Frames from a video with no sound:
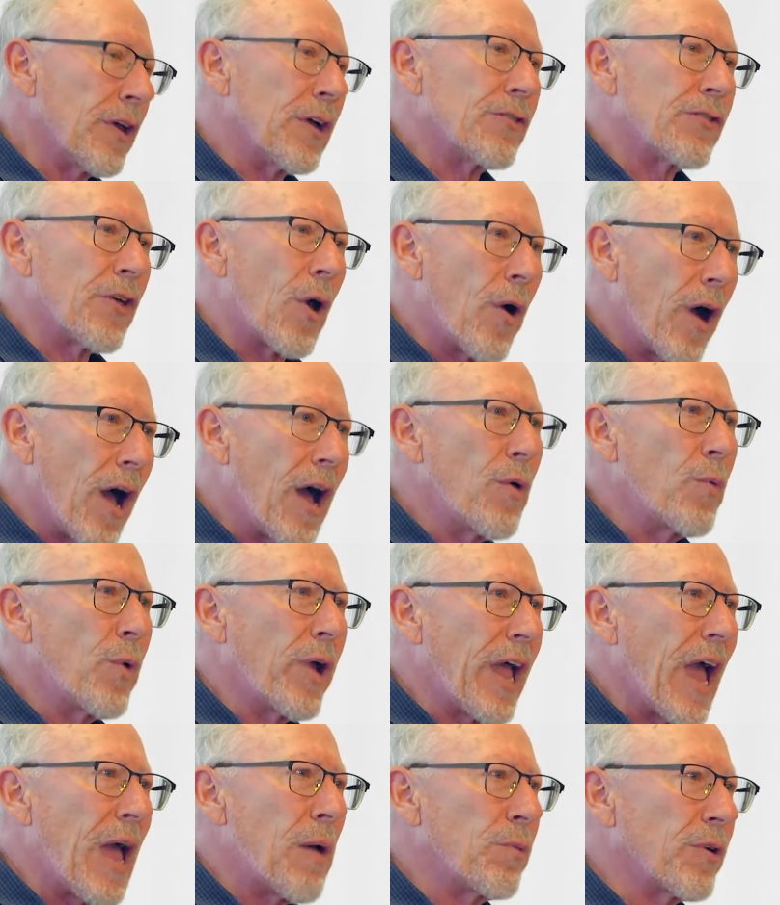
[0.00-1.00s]
So are we
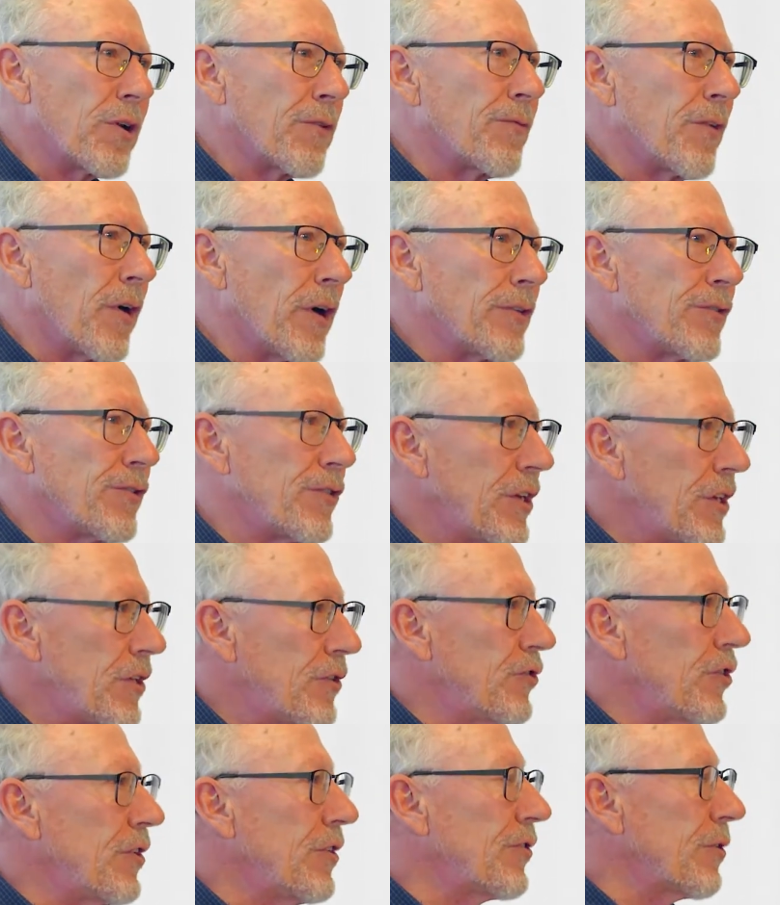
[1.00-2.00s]
able to find
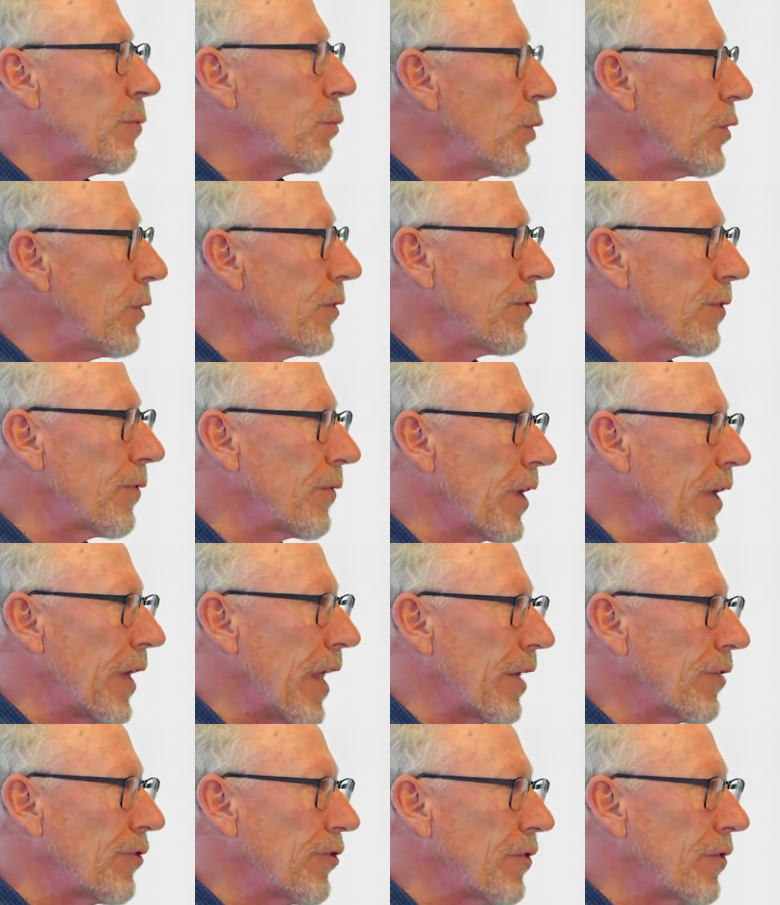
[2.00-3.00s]
synergies and points of
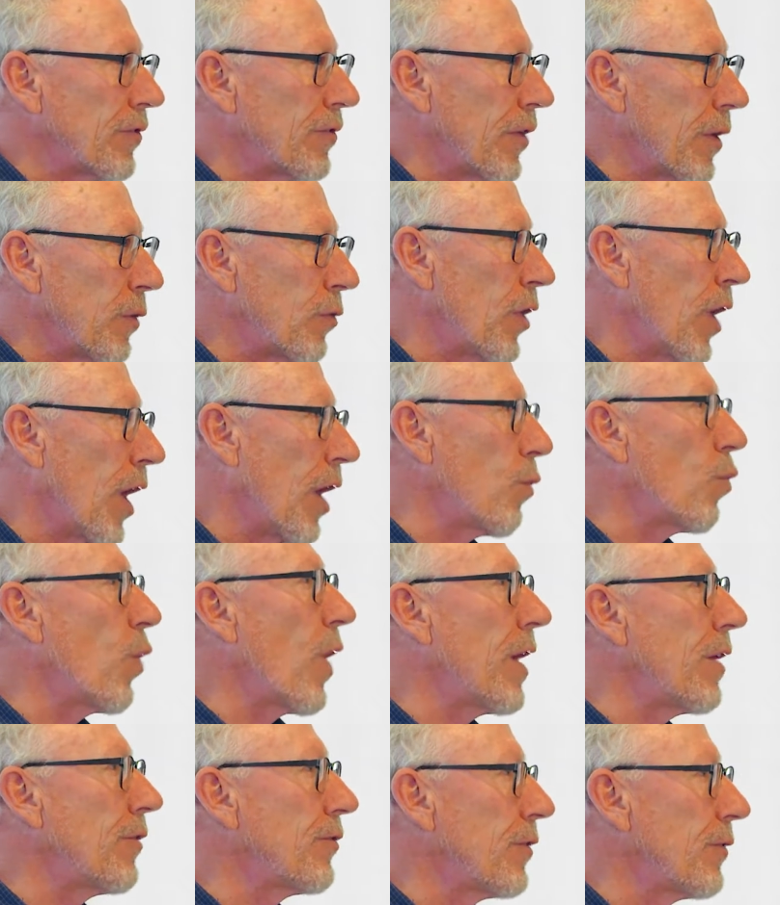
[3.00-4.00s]
connections and
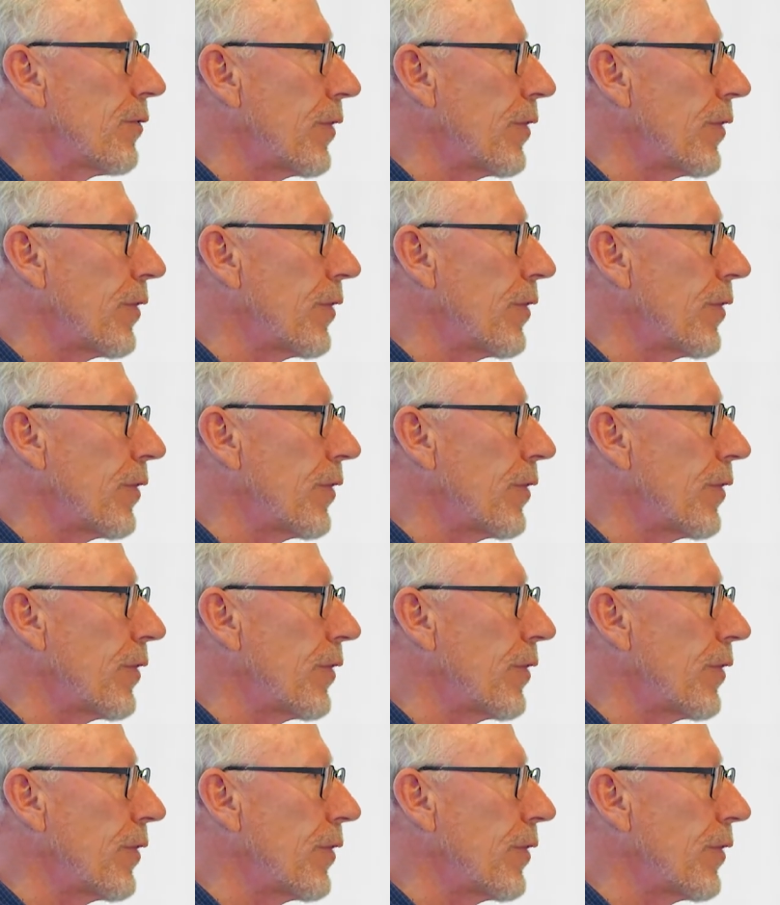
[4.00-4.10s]
ways of,